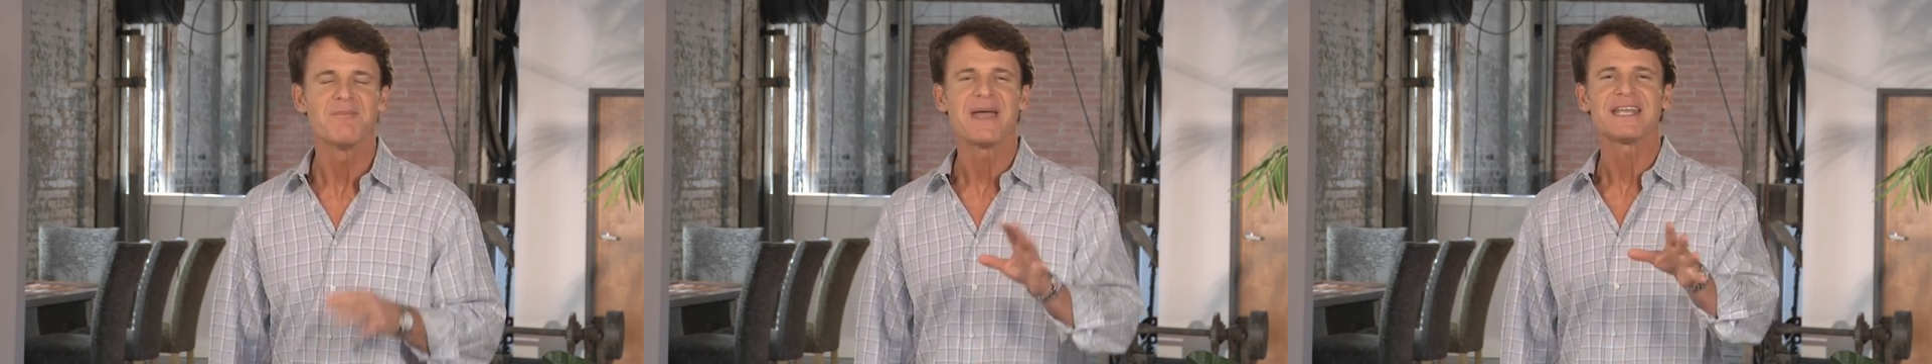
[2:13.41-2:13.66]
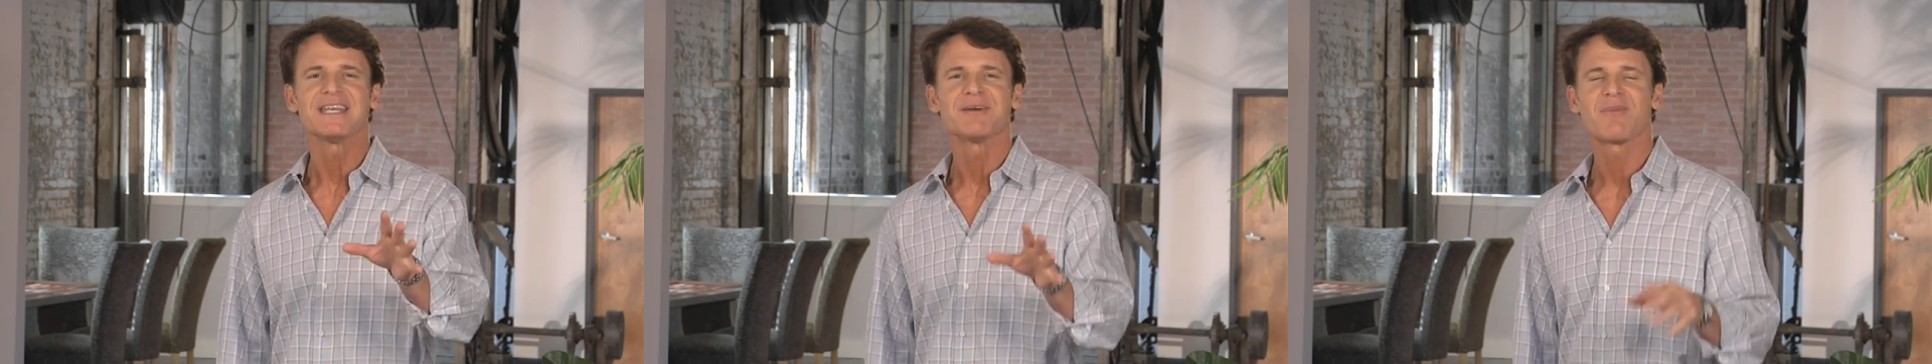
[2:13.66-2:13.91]

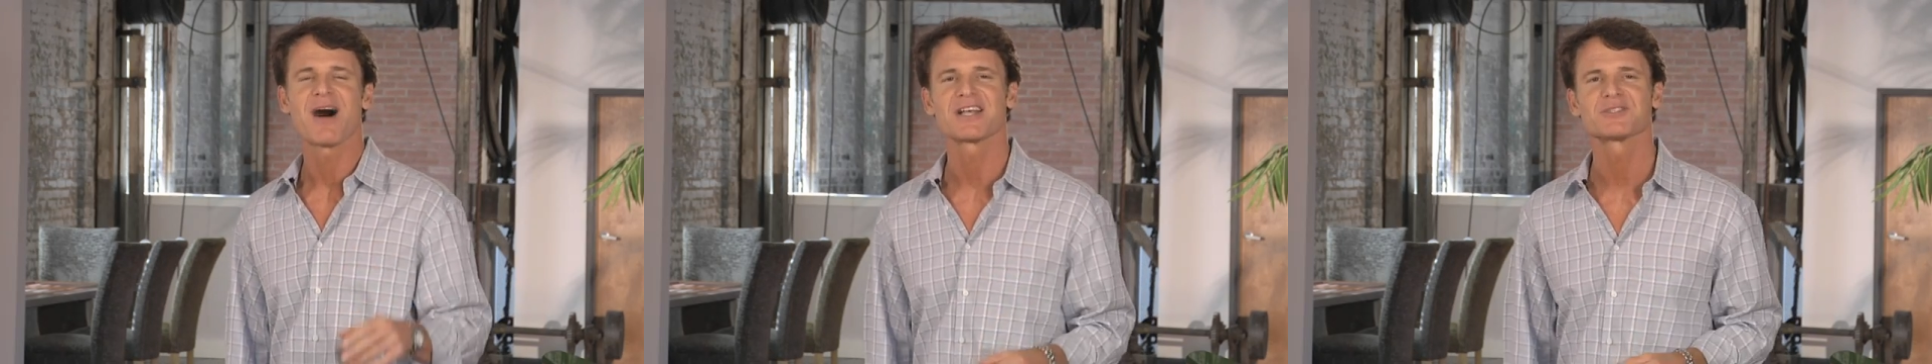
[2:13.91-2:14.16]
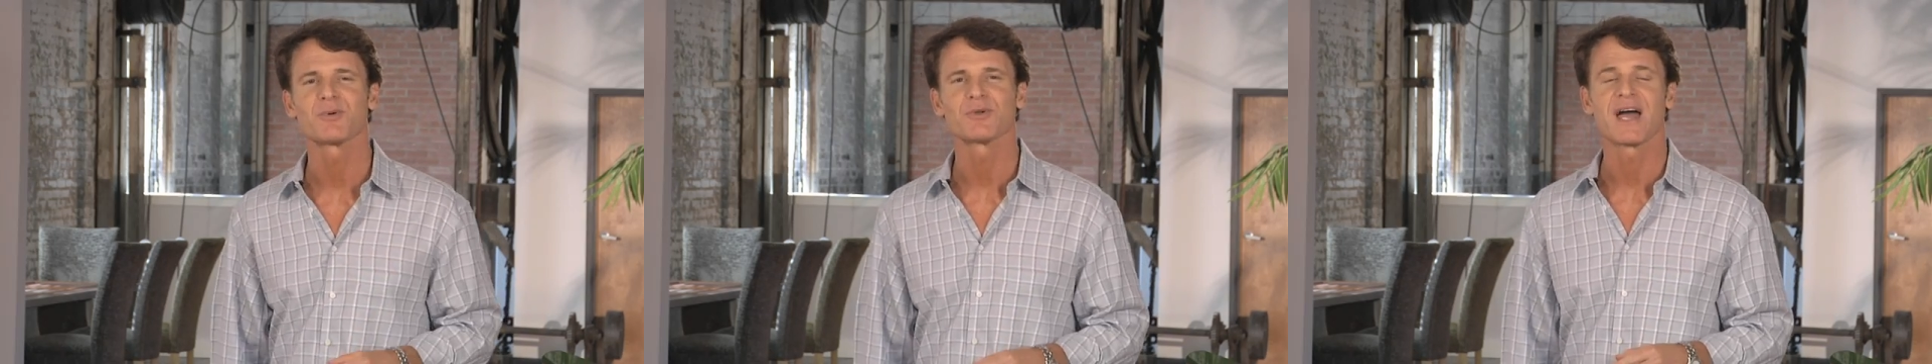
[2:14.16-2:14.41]
making it
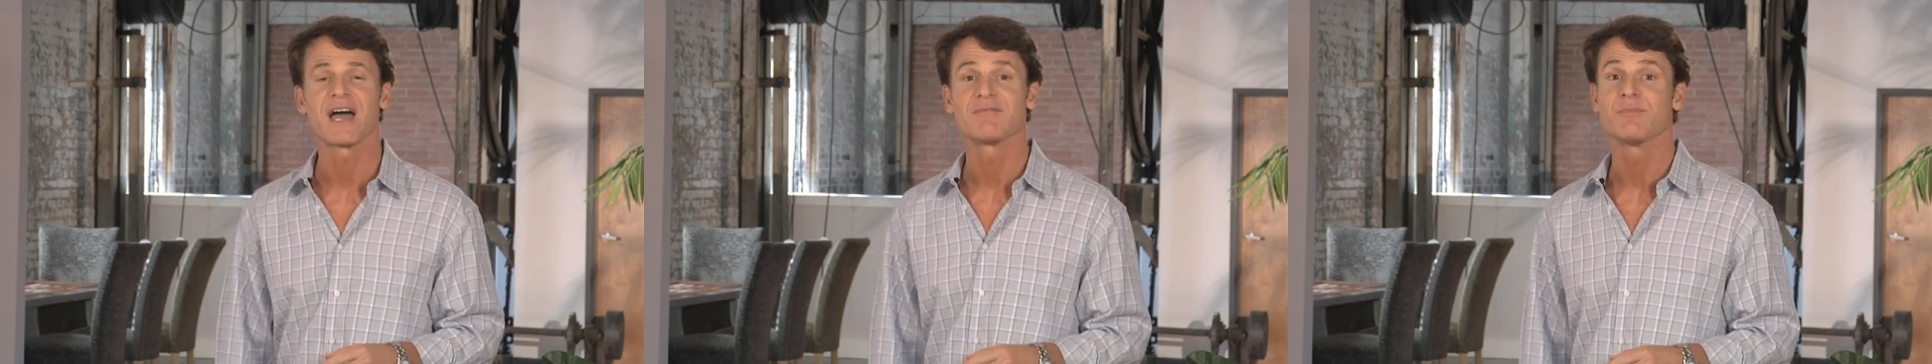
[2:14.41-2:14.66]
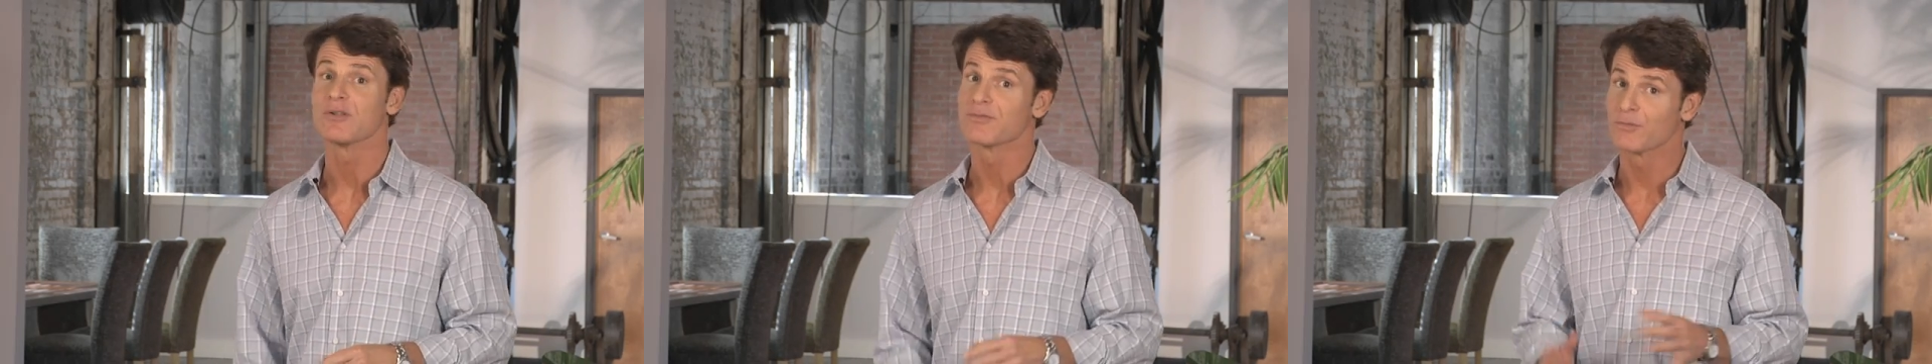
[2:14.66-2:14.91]
possible to
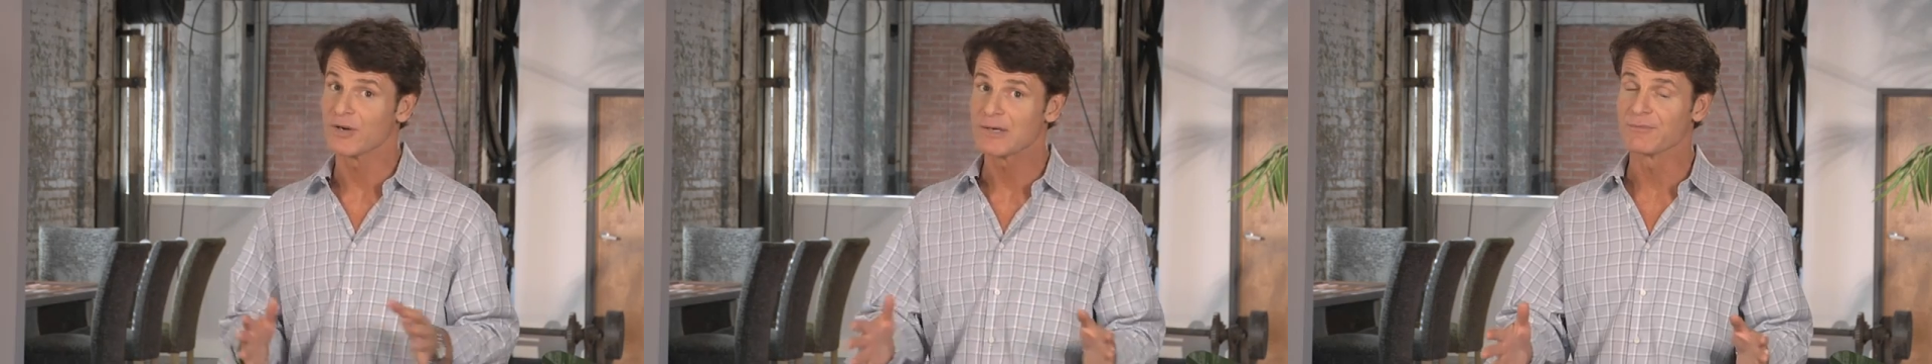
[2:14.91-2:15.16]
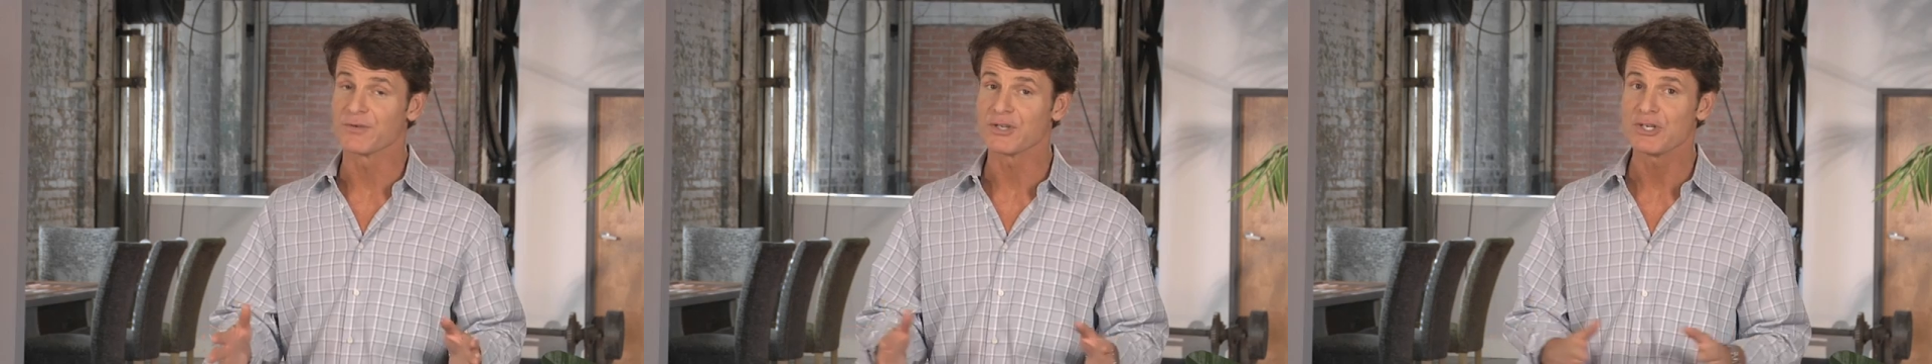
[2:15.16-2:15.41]
have both
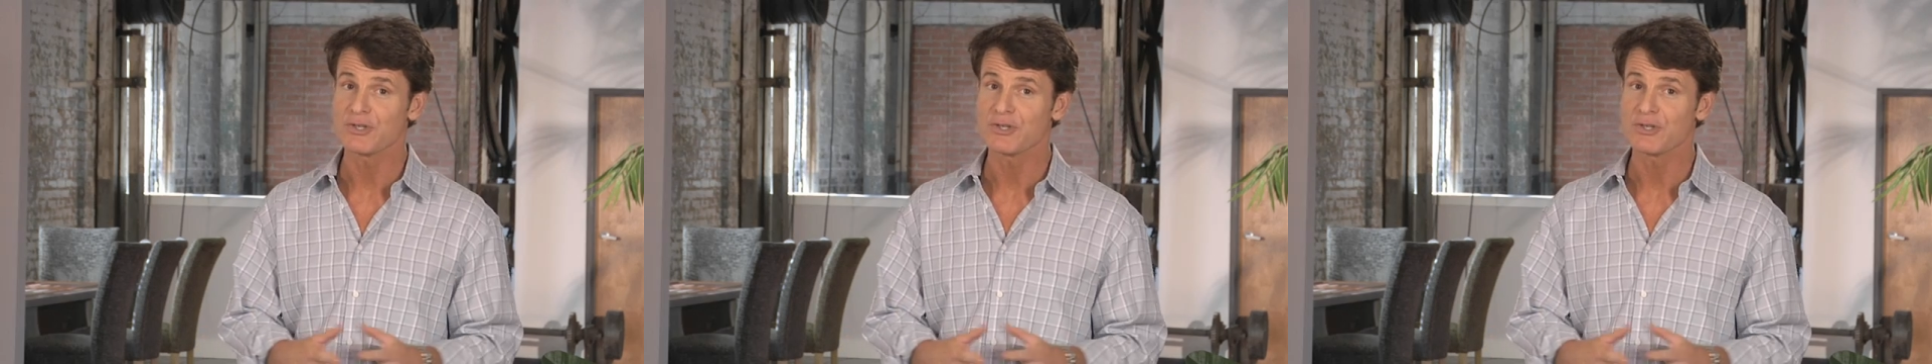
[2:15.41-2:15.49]
freedom for